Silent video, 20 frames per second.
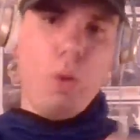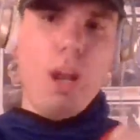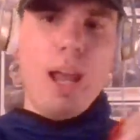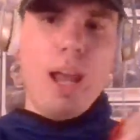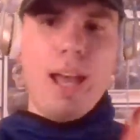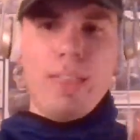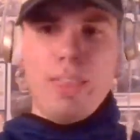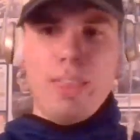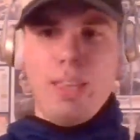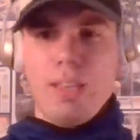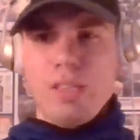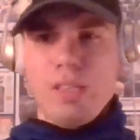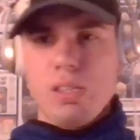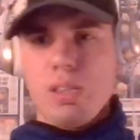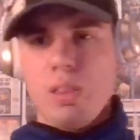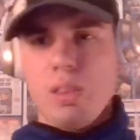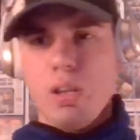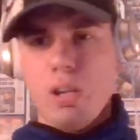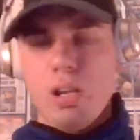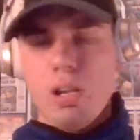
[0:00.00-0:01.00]
I think is
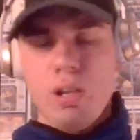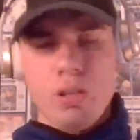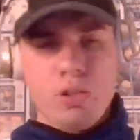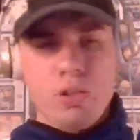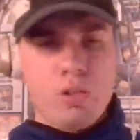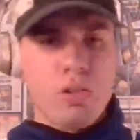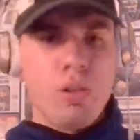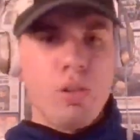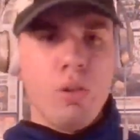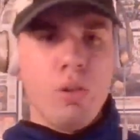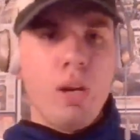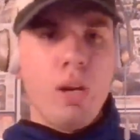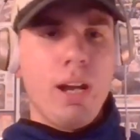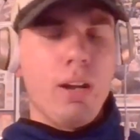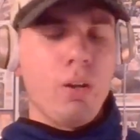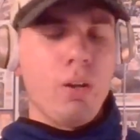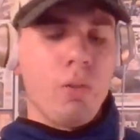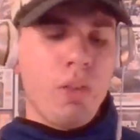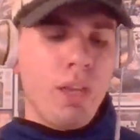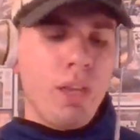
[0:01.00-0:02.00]
they're going to do. I
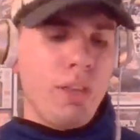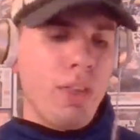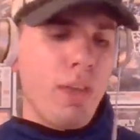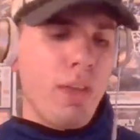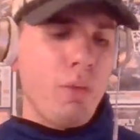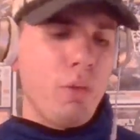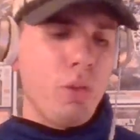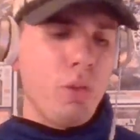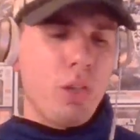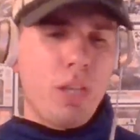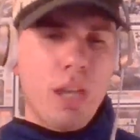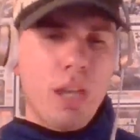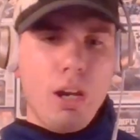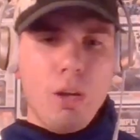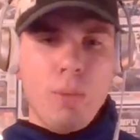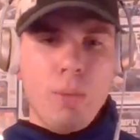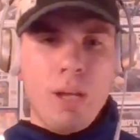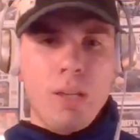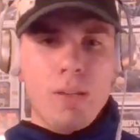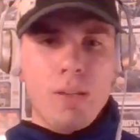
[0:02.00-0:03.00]
don't think they really
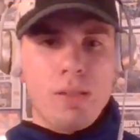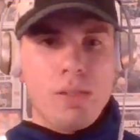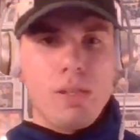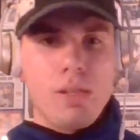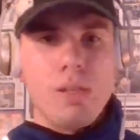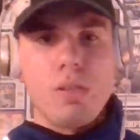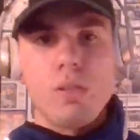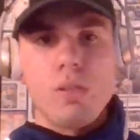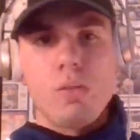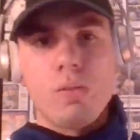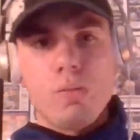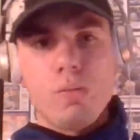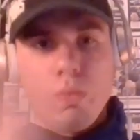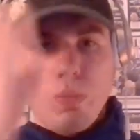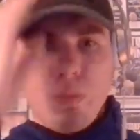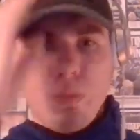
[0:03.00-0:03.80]
care about this season.